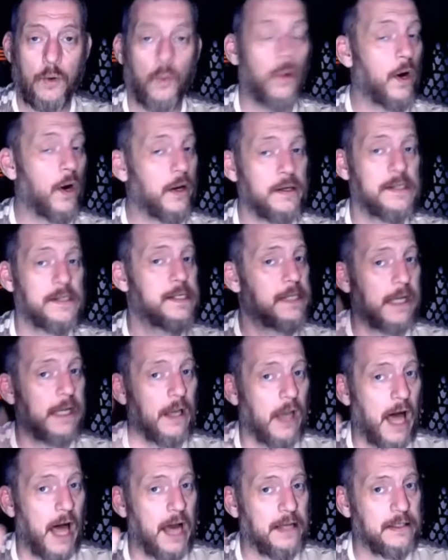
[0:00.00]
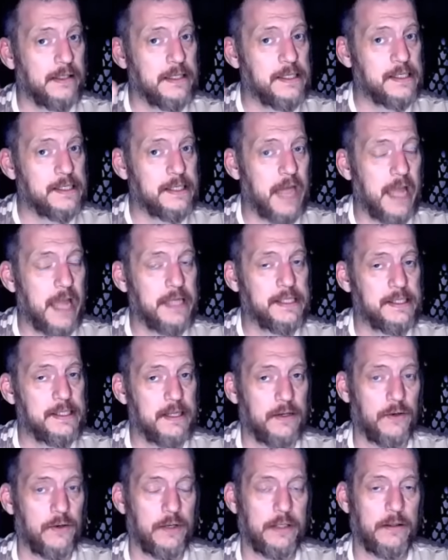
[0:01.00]
We're going to see a lot of these states
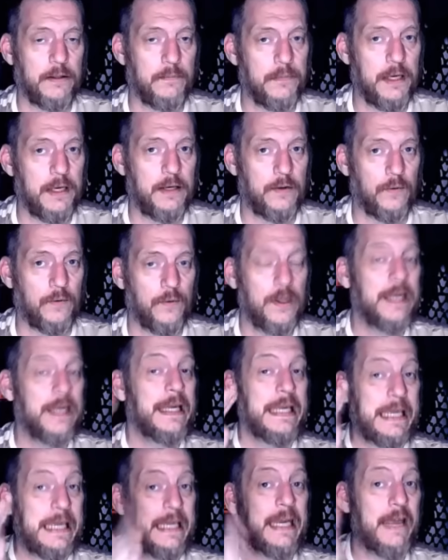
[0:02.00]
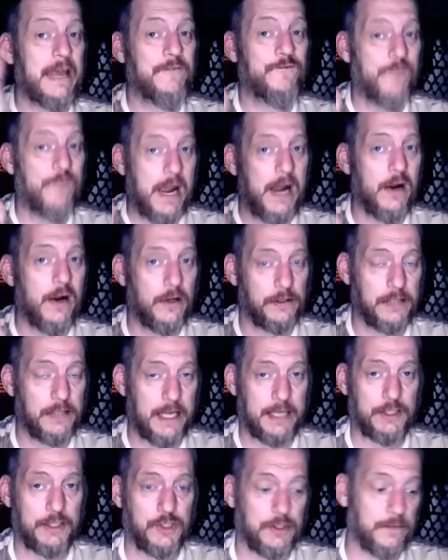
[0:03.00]
that are in the middle in a fair
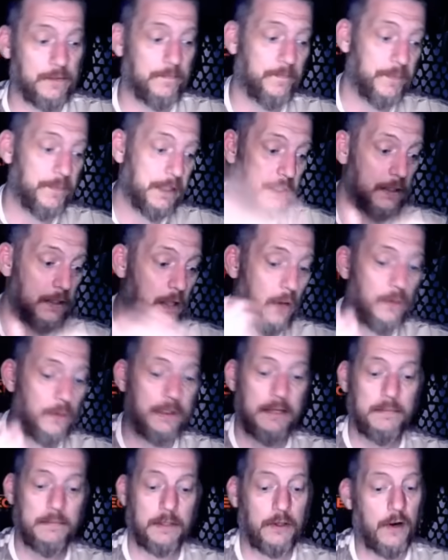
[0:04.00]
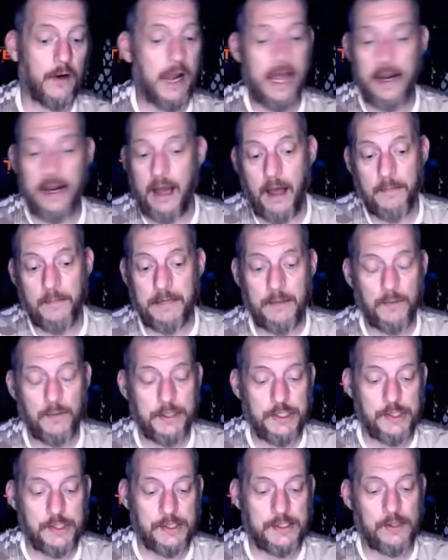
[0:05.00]
election go Democrat. I mean,
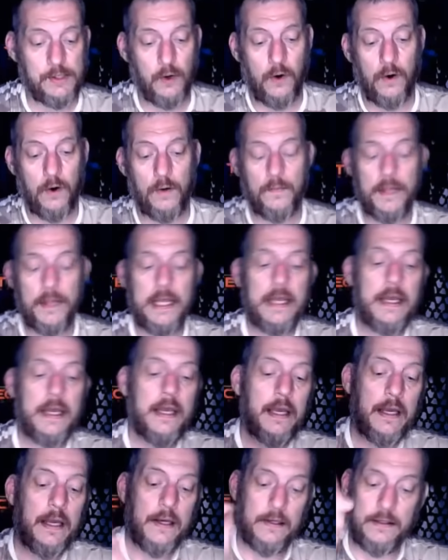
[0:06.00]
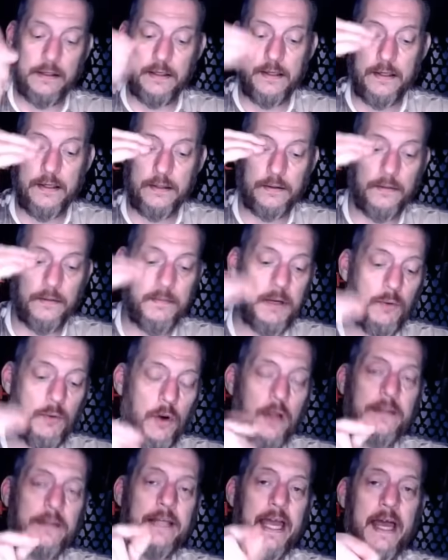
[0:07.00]
we just are. Let me
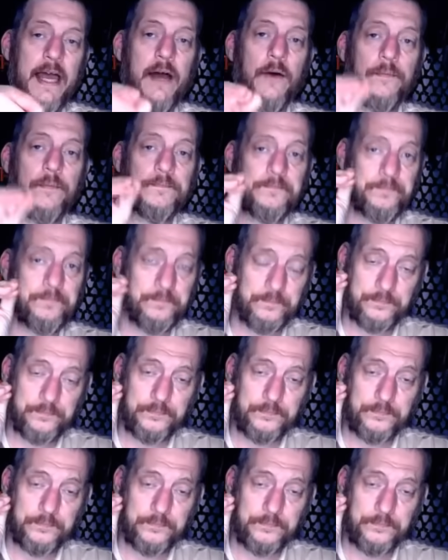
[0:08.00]
run down